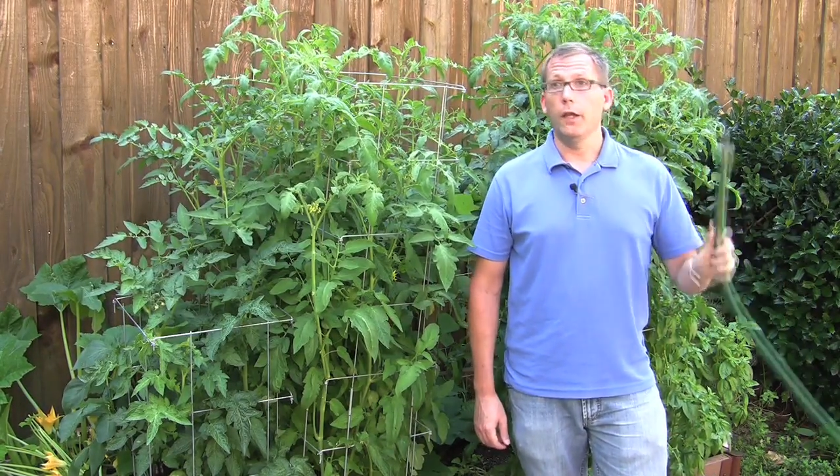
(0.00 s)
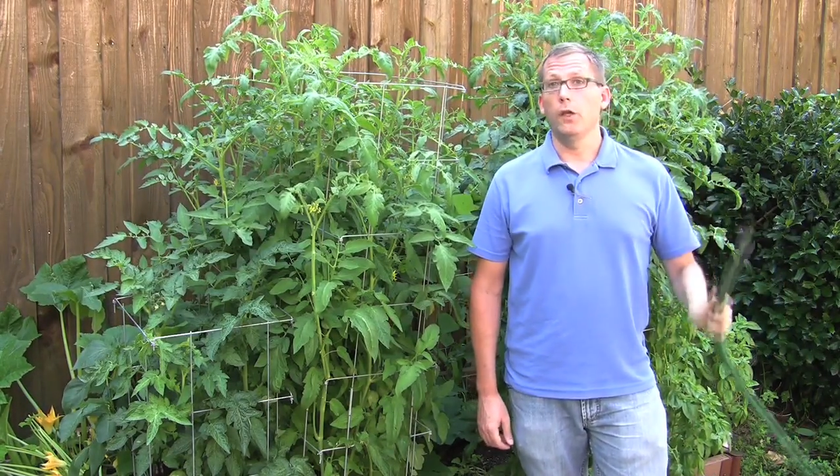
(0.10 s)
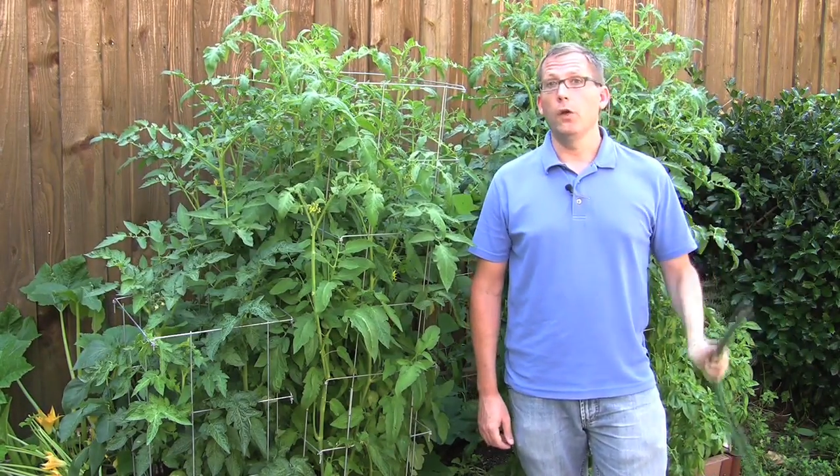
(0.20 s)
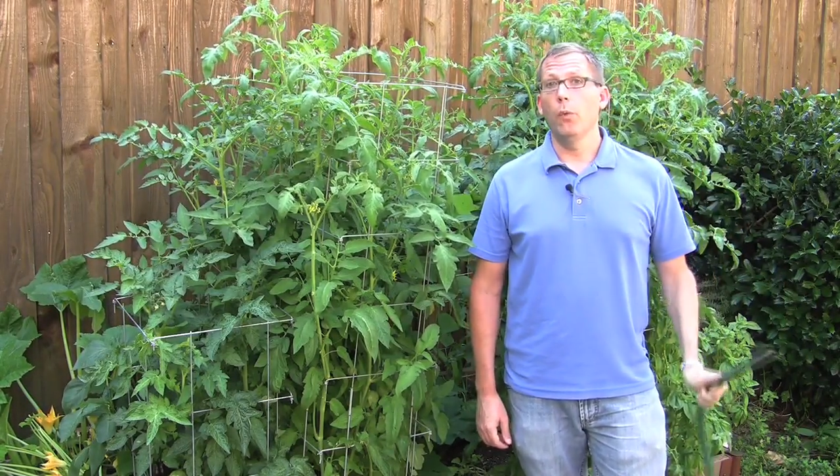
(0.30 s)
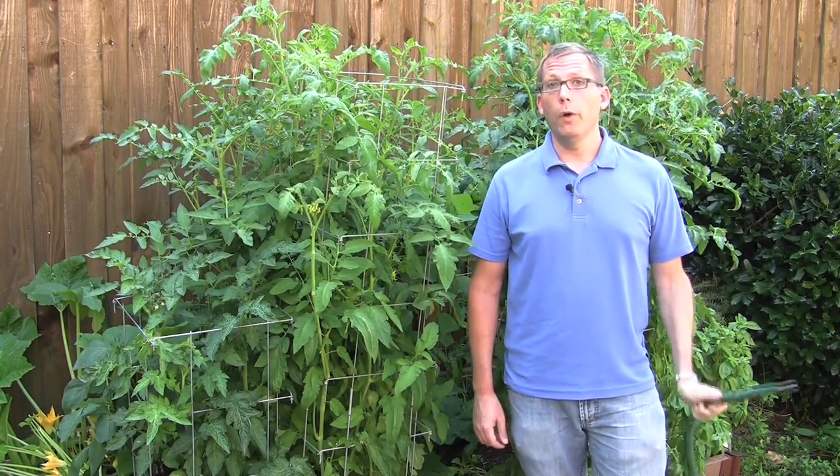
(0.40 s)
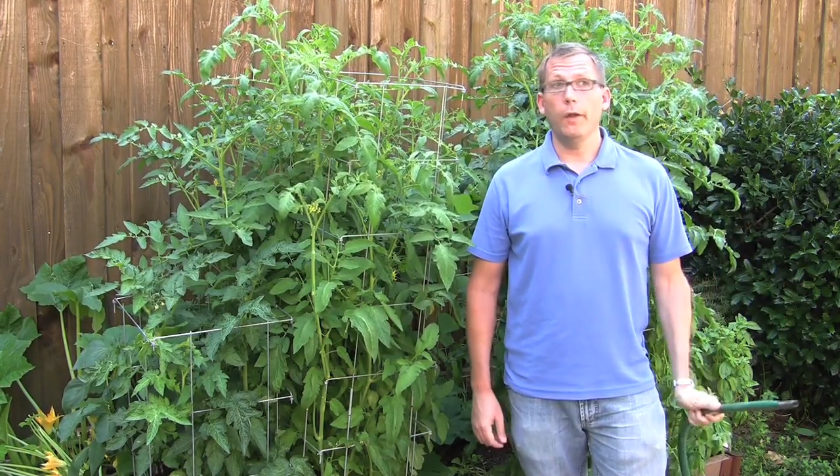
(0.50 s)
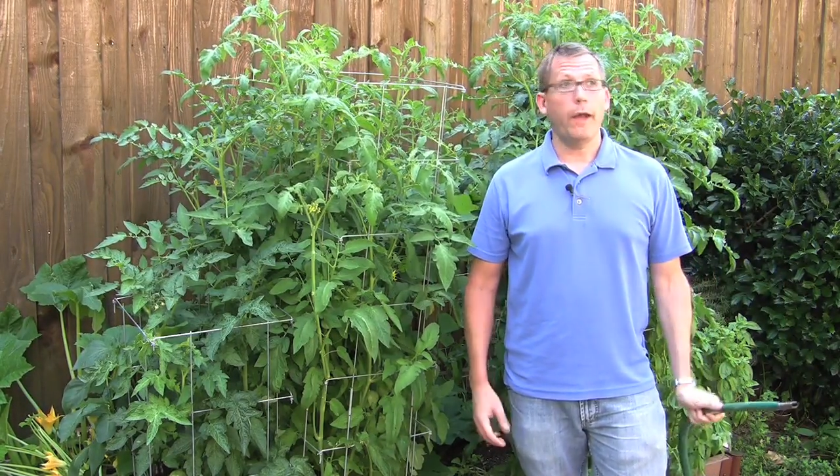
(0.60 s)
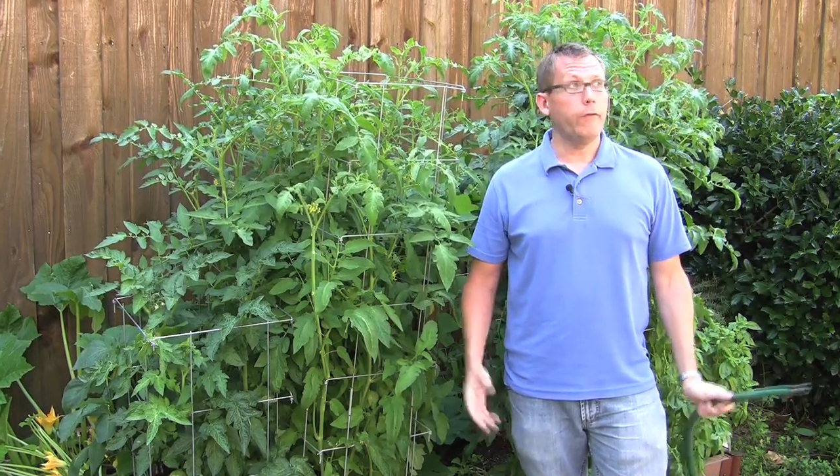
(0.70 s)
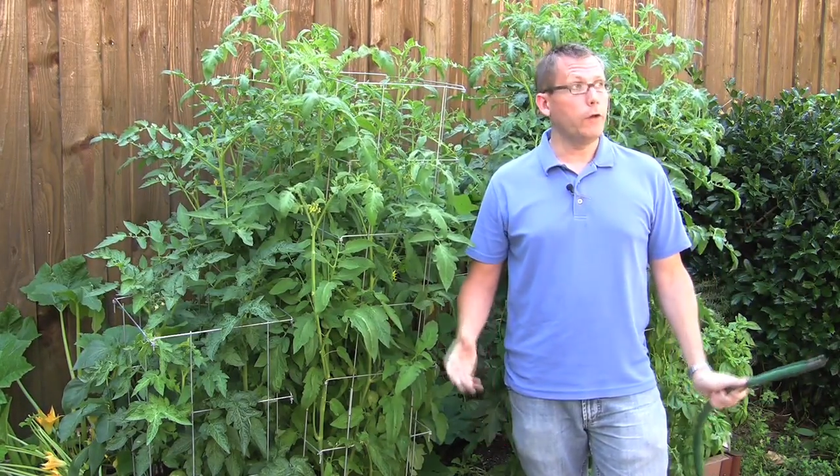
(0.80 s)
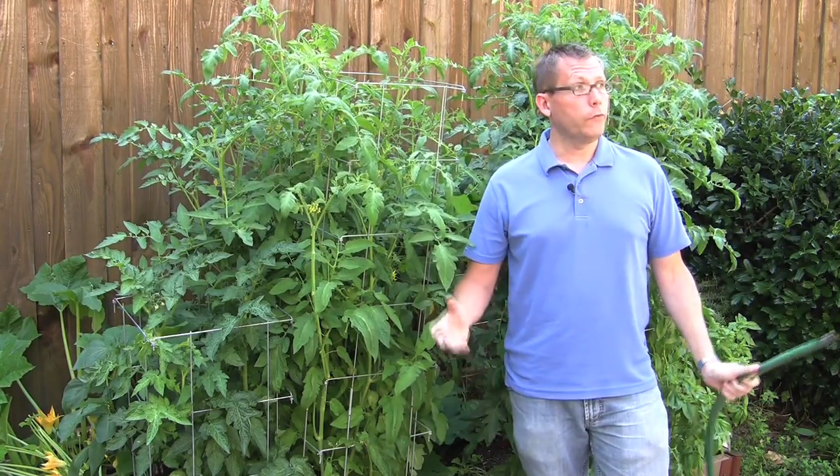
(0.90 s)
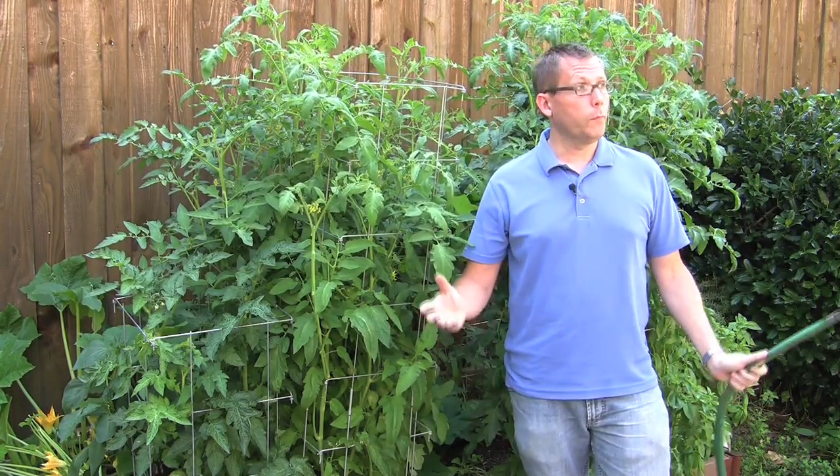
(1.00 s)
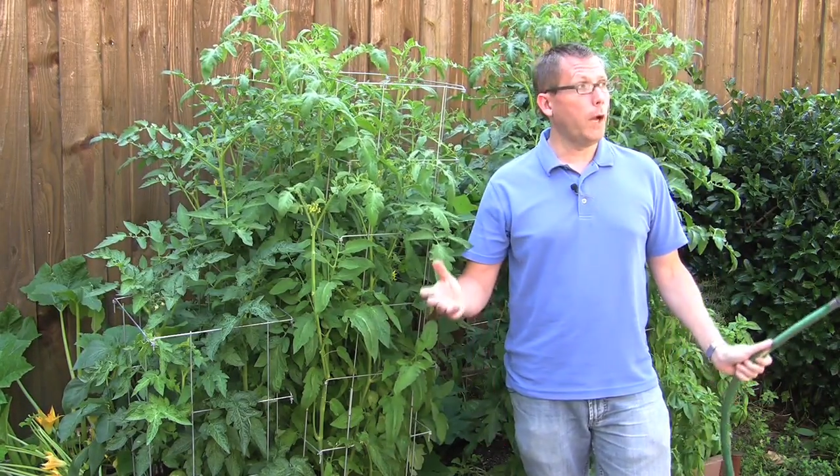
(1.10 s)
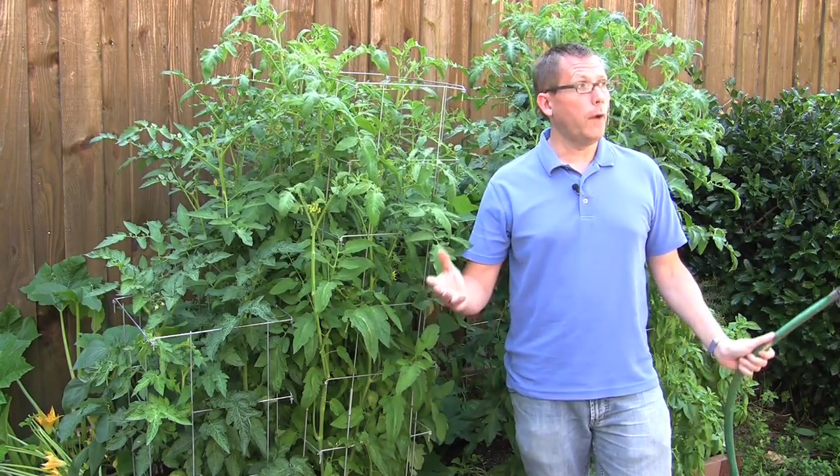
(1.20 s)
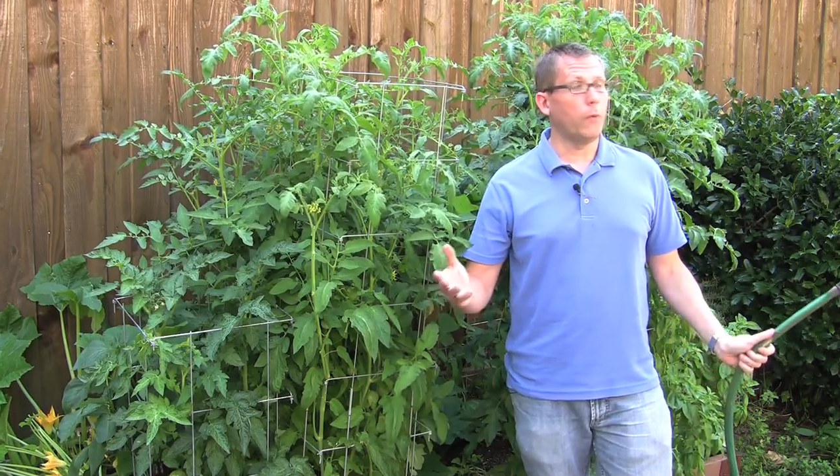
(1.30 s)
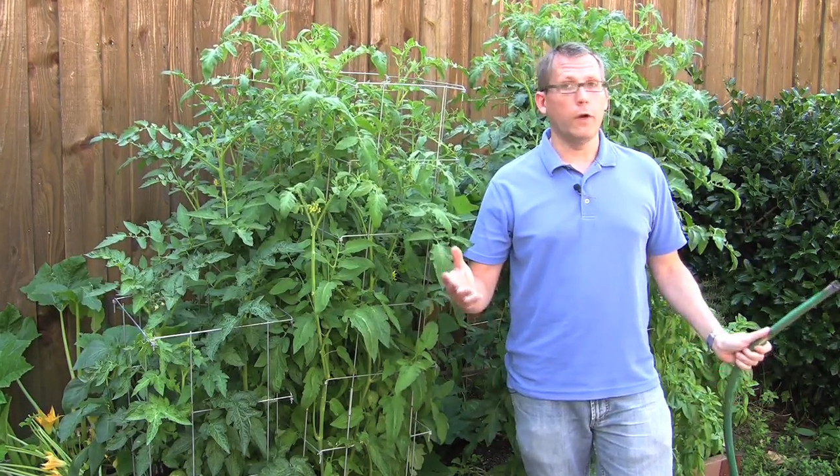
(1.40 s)
You don't want to have it a
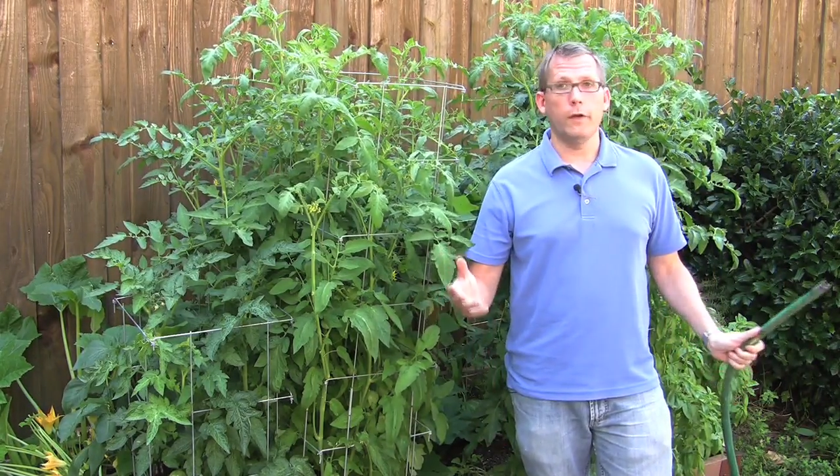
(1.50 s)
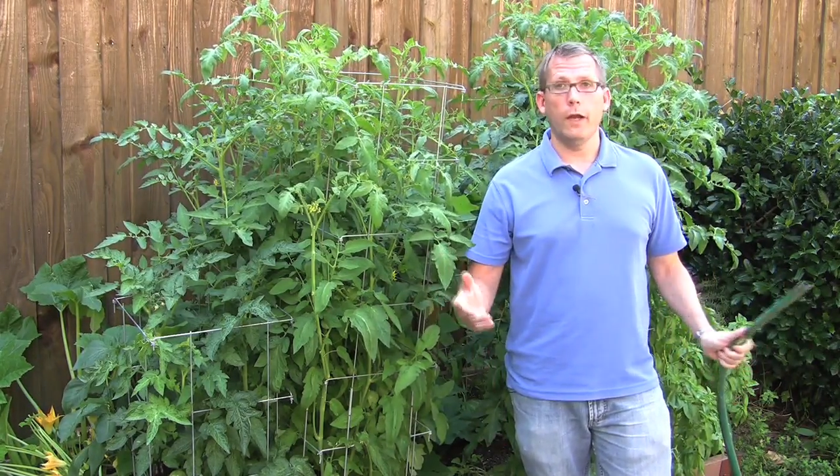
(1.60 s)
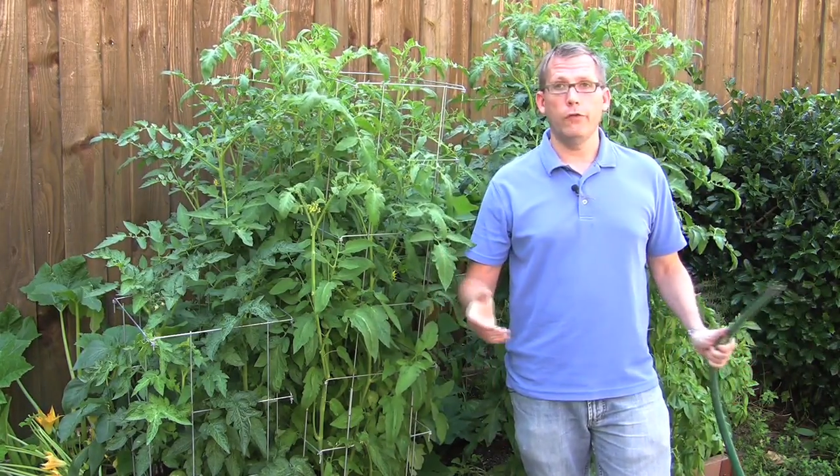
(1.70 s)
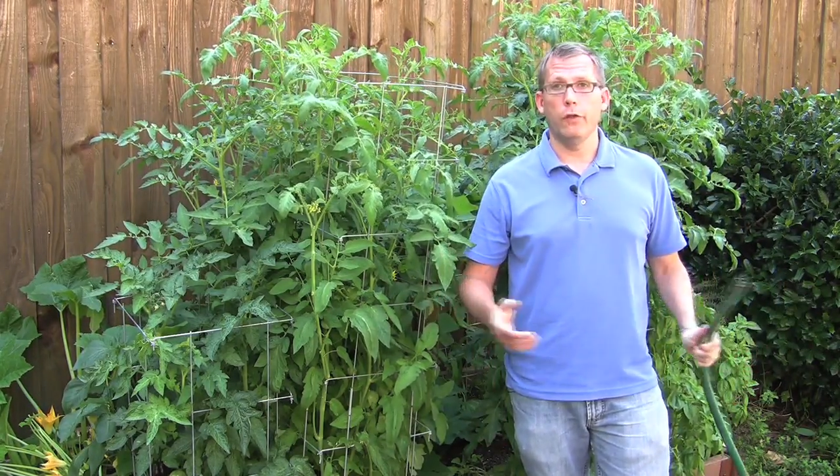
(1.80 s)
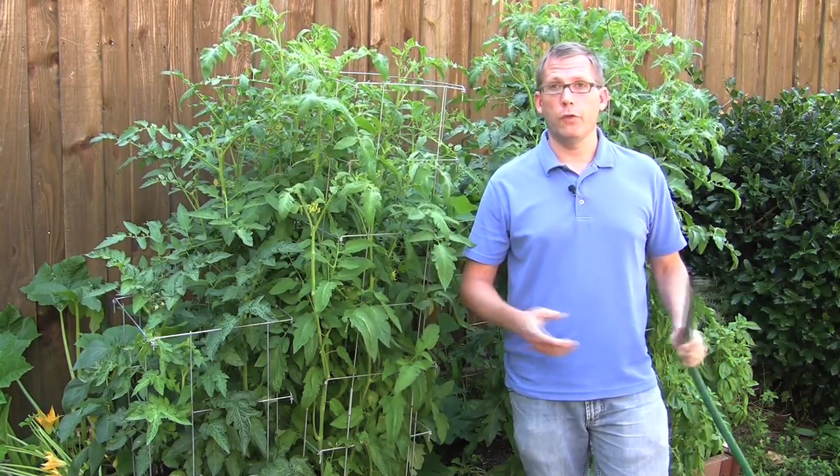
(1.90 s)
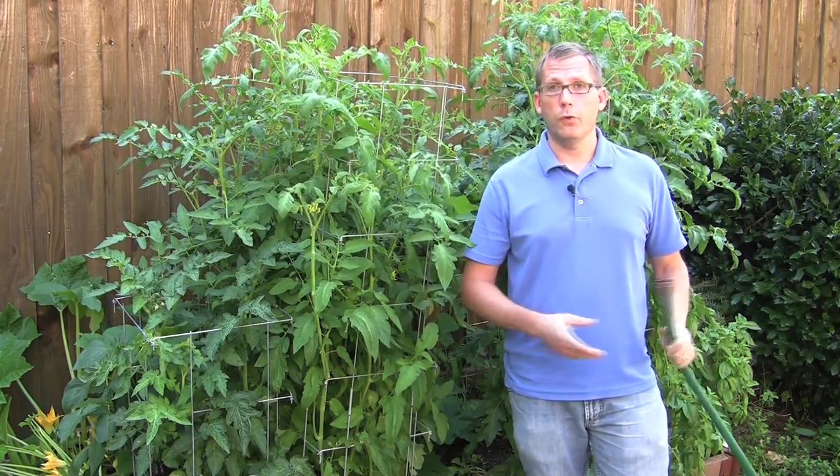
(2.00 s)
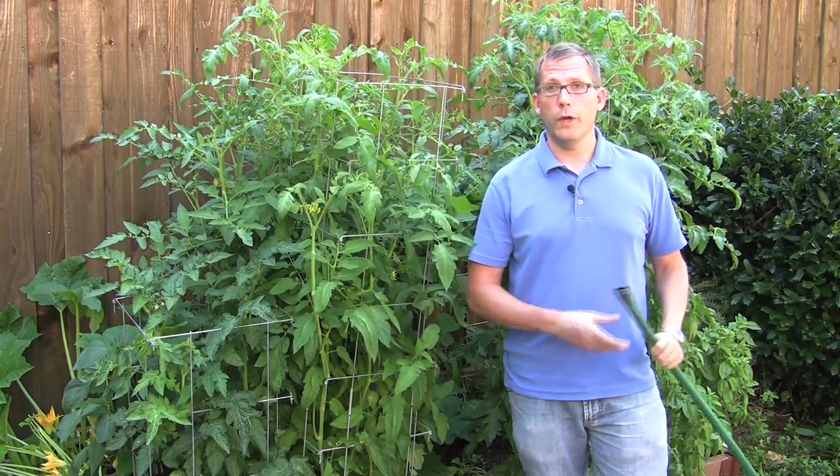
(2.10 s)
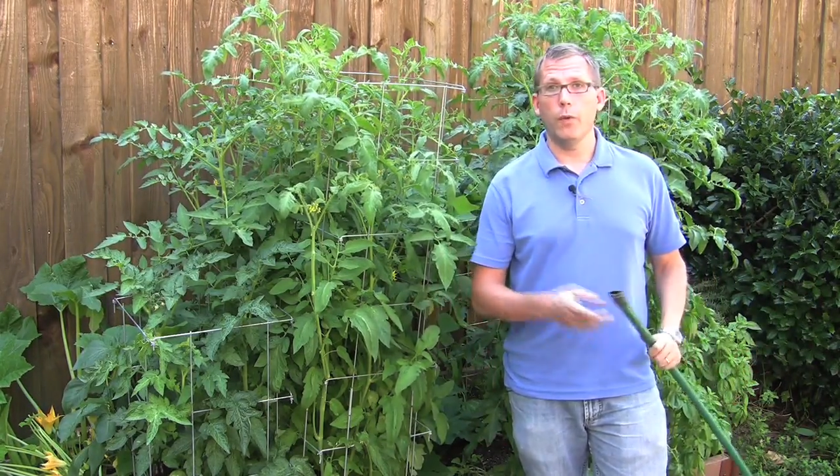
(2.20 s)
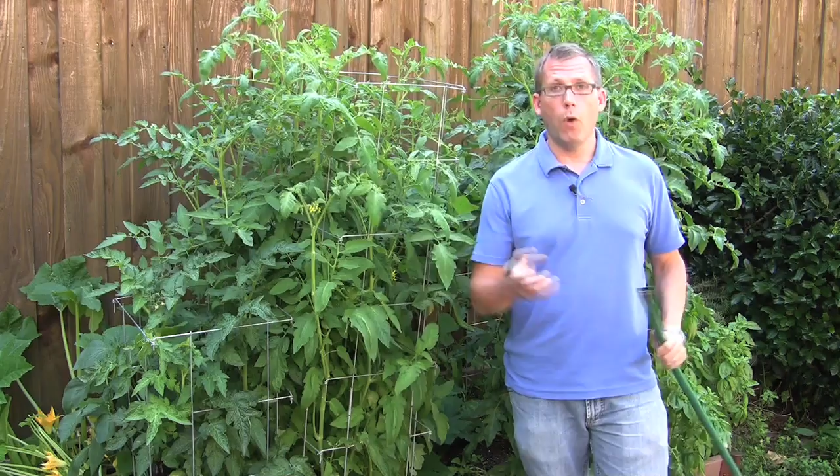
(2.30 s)
spot where it takes you 3